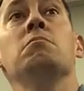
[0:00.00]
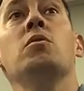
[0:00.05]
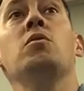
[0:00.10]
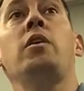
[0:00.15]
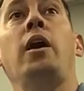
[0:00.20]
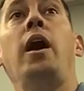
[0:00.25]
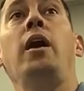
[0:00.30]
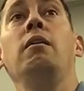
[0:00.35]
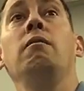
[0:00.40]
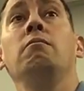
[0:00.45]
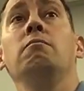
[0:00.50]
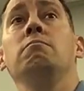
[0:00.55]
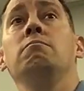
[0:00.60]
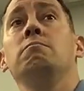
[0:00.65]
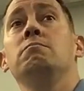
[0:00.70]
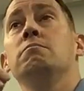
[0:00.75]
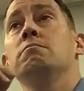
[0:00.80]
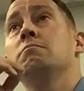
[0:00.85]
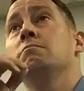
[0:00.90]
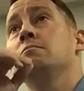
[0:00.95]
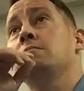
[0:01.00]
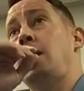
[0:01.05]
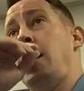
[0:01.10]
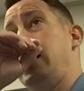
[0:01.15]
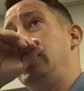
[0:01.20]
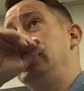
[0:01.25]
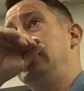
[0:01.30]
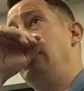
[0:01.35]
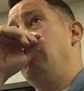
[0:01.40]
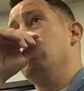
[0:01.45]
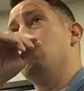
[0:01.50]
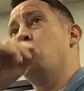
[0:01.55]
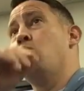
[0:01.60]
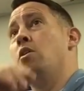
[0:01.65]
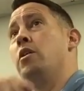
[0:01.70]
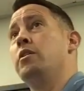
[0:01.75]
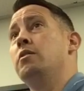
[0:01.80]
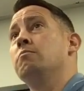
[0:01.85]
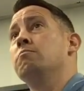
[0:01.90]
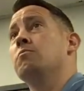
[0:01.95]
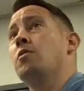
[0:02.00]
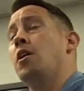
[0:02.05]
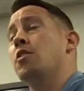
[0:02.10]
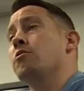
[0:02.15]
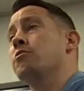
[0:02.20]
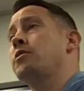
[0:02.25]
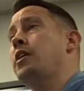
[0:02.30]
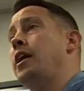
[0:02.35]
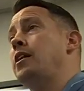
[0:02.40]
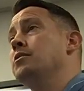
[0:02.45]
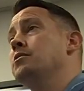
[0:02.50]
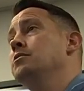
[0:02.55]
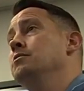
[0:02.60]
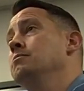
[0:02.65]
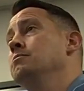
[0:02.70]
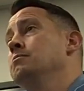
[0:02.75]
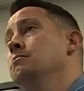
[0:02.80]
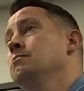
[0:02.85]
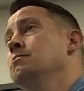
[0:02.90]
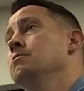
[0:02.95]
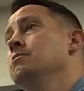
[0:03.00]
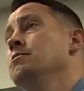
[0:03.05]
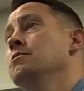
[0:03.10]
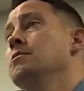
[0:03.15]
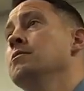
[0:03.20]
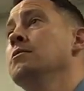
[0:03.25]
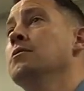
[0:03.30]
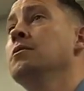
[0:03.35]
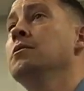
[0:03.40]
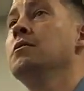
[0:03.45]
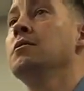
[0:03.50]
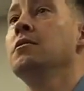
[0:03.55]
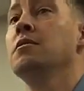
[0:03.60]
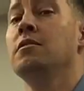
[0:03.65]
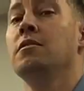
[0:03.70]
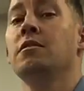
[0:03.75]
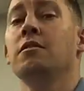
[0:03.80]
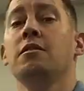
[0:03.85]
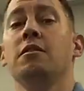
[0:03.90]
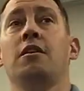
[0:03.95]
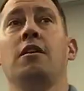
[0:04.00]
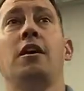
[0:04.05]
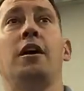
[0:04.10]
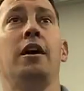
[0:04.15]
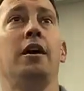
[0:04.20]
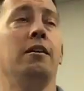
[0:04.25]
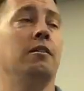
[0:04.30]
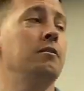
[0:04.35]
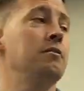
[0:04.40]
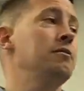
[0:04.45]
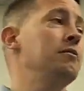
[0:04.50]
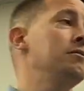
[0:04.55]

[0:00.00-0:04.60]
Okay, I could deal with 1 in 100,000. All right.